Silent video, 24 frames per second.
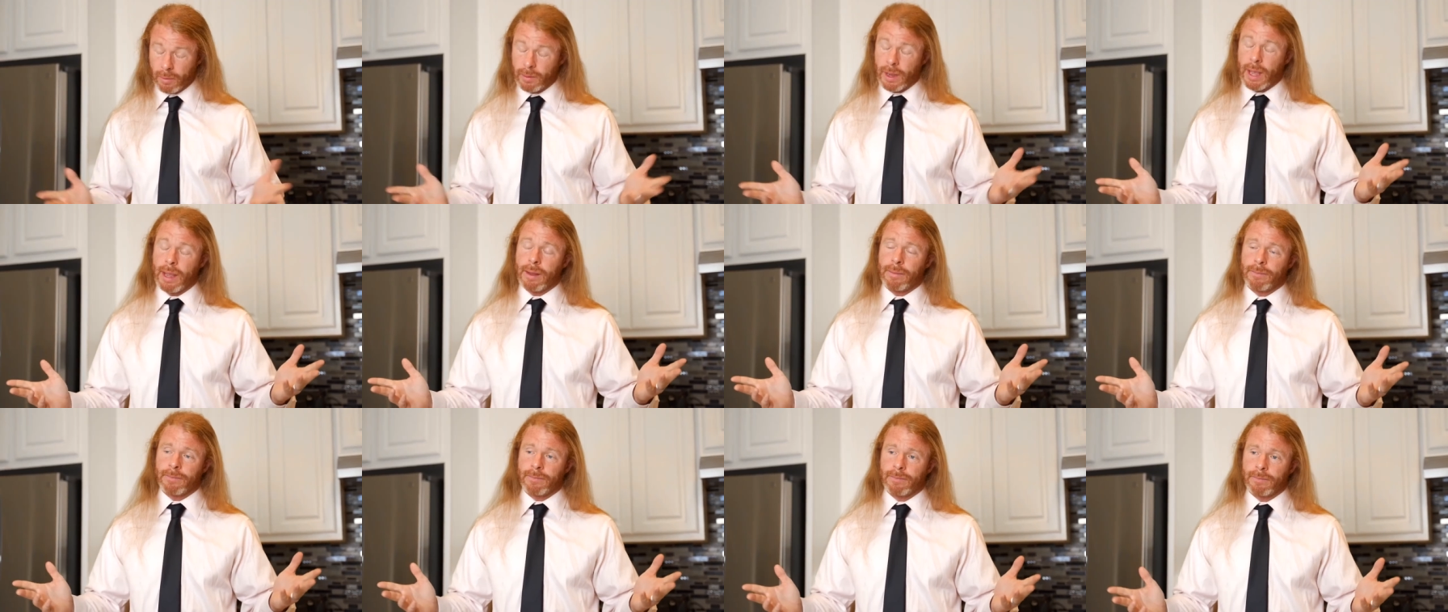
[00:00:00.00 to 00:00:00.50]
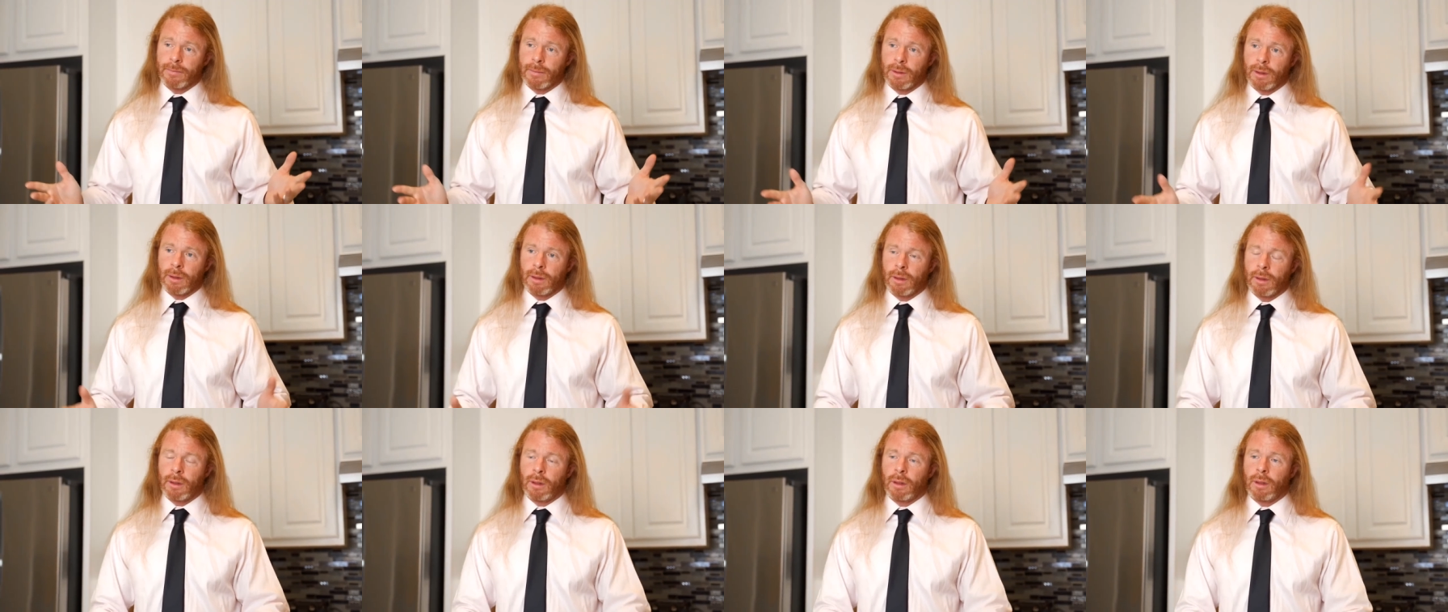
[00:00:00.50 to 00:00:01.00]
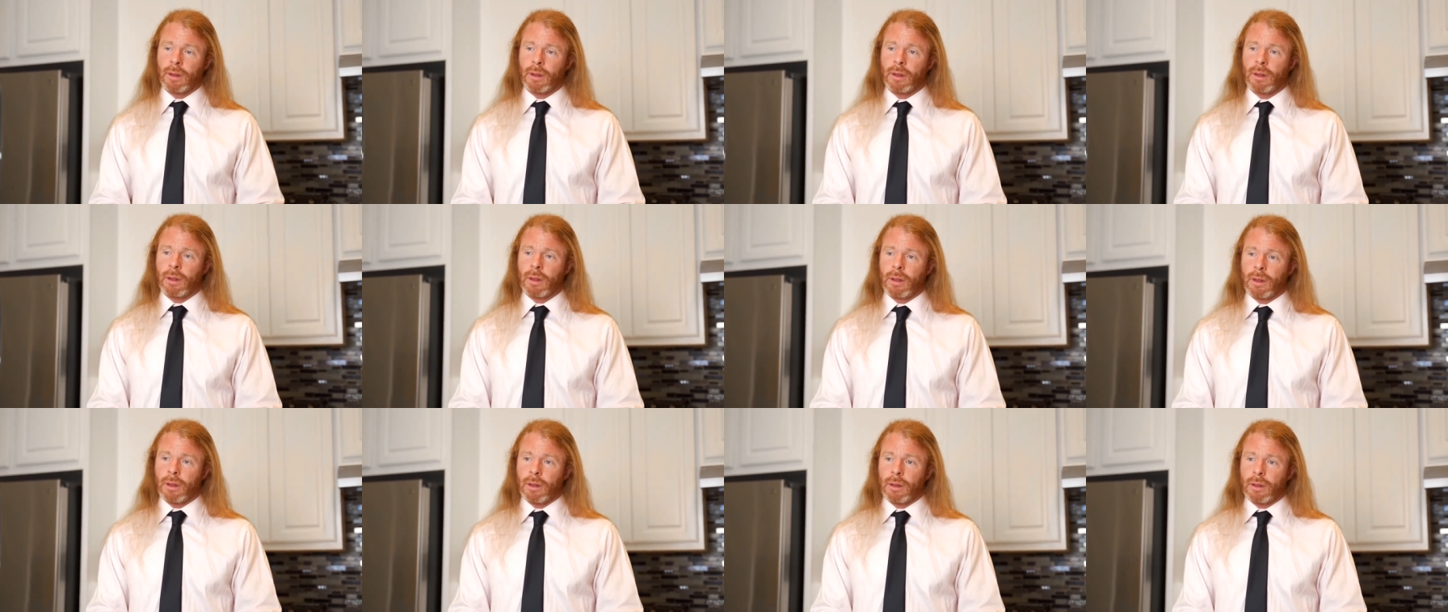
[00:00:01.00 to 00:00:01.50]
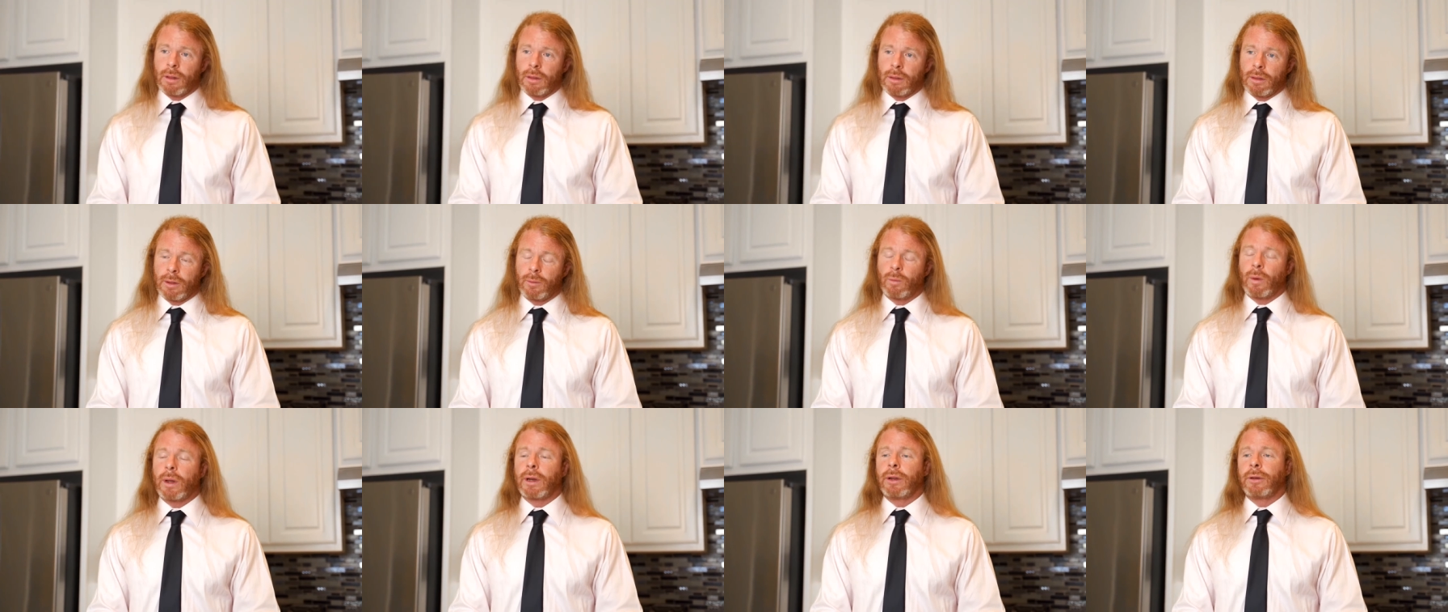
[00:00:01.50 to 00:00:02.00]
Okay.
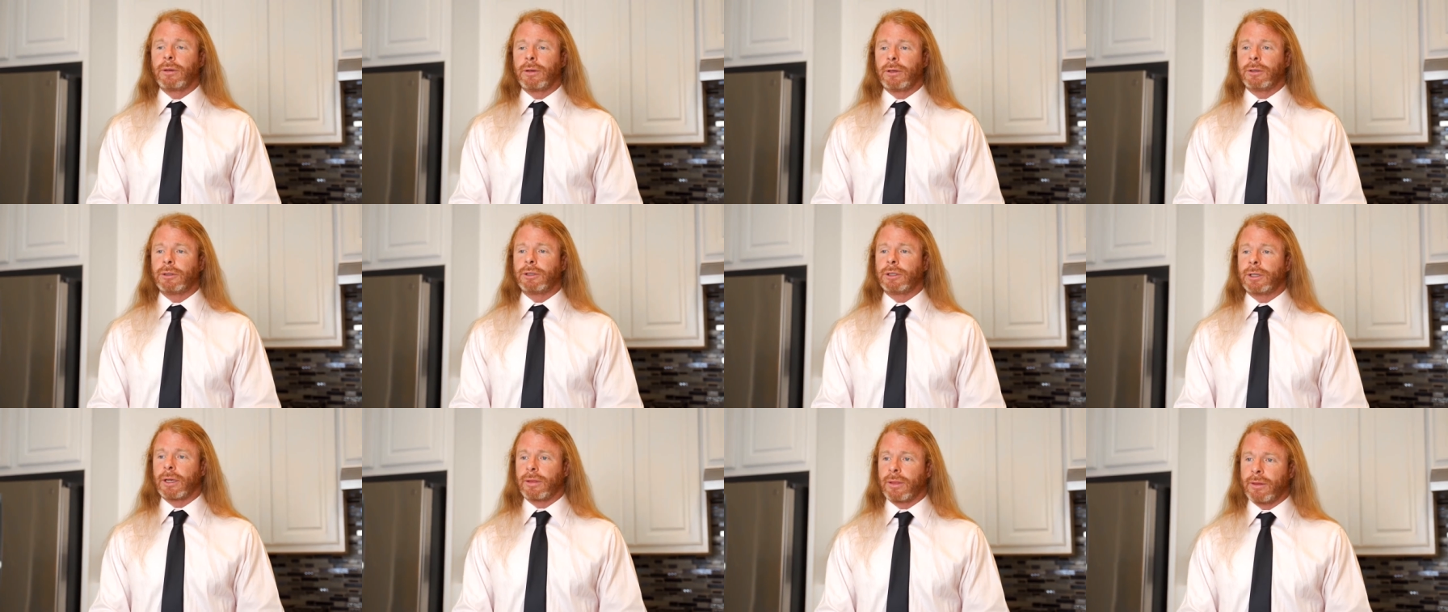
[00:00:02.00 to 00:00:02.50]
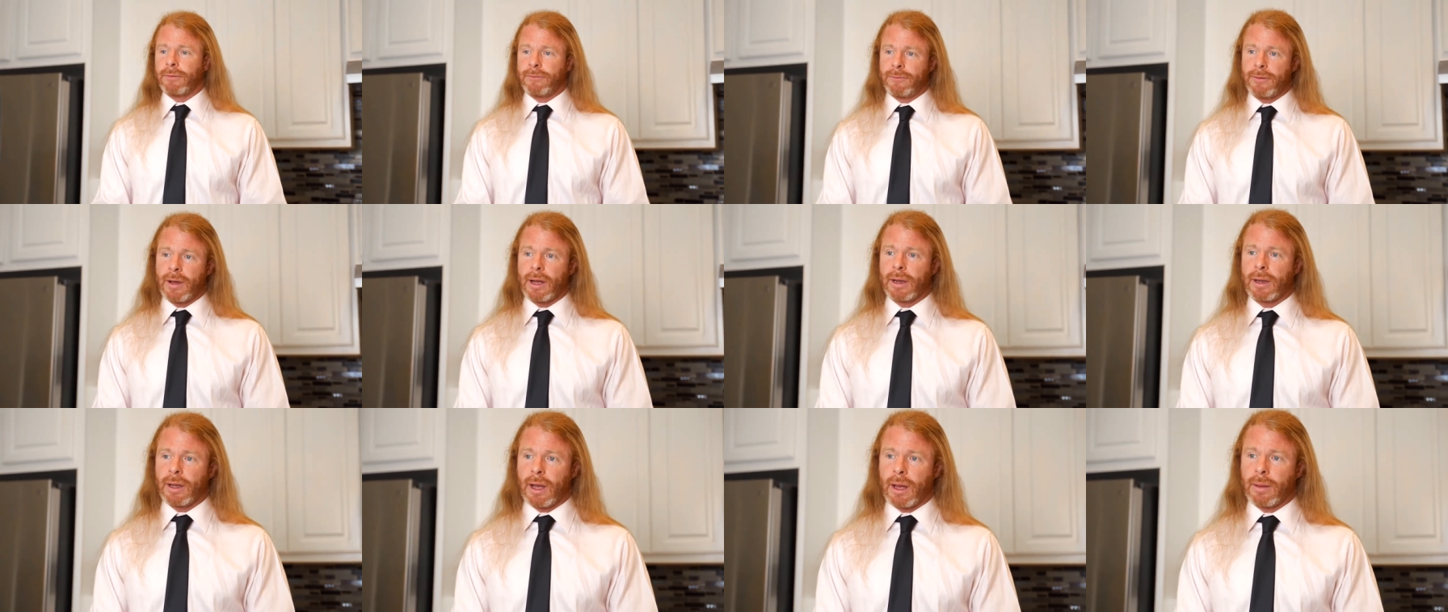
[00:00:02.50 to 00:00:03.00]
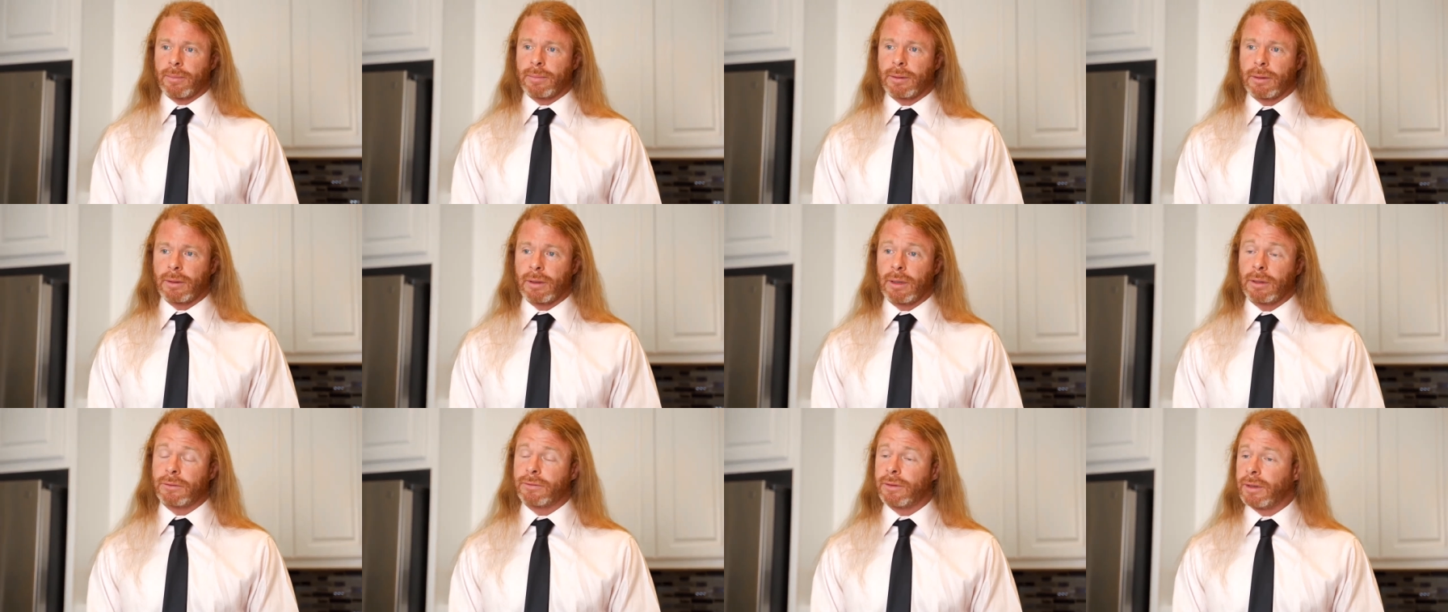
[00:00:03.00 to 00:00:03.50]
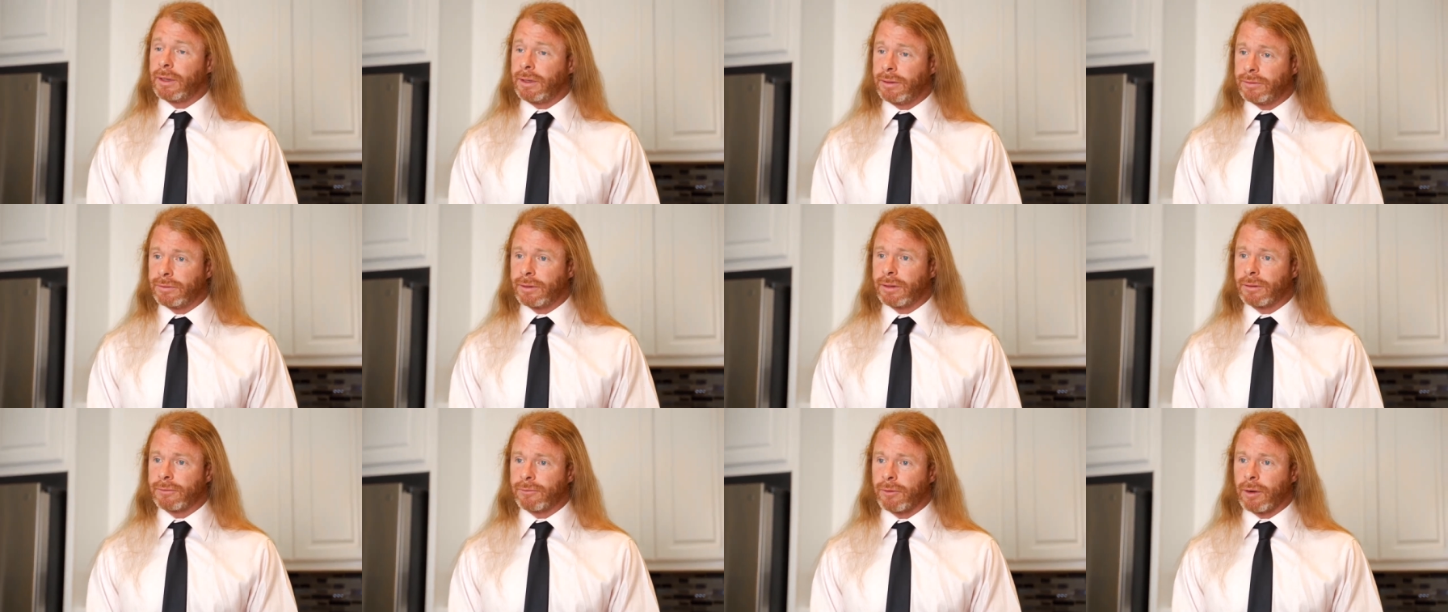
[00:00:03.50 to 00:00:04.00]
Then why don't you shut the up. It's the
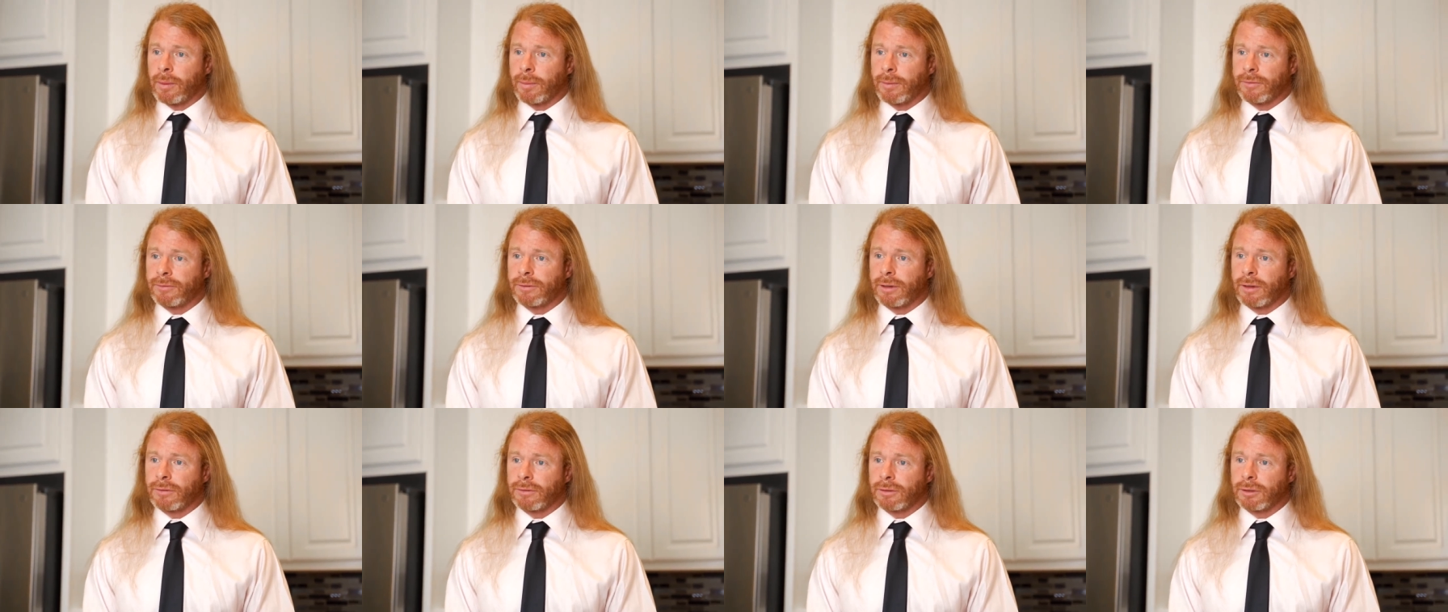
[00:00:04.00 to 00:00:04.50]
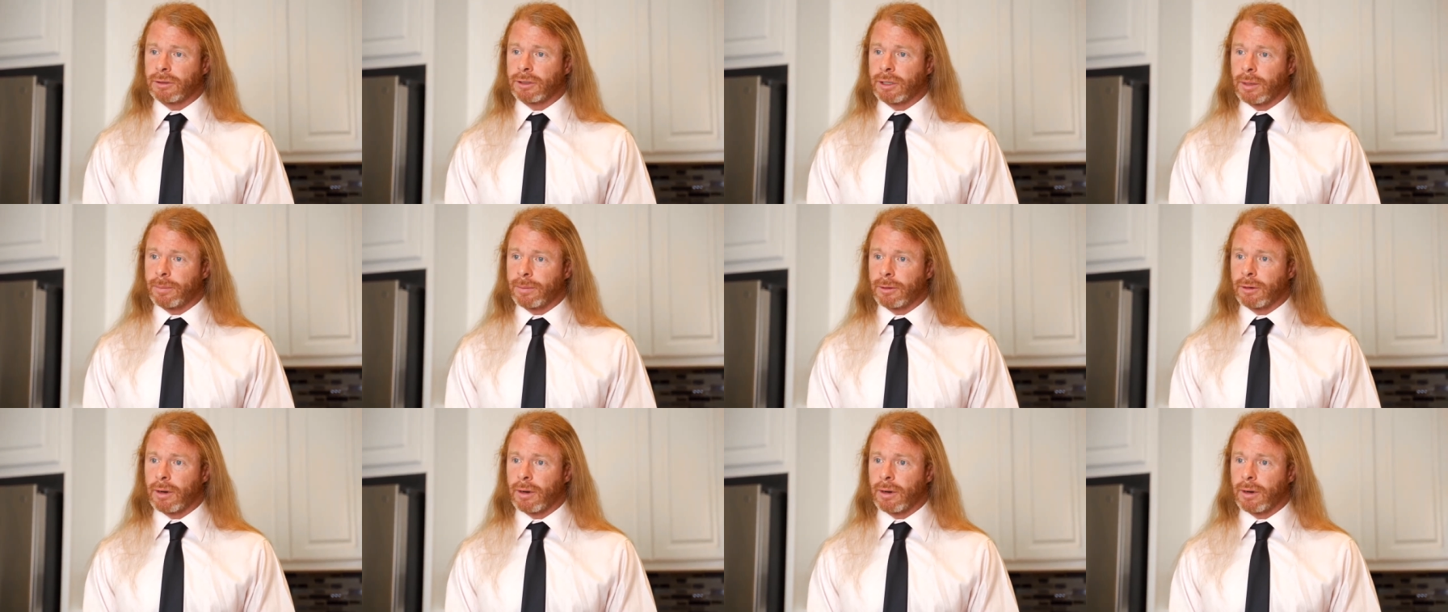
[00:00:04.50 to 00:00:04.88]
easiest form of censorship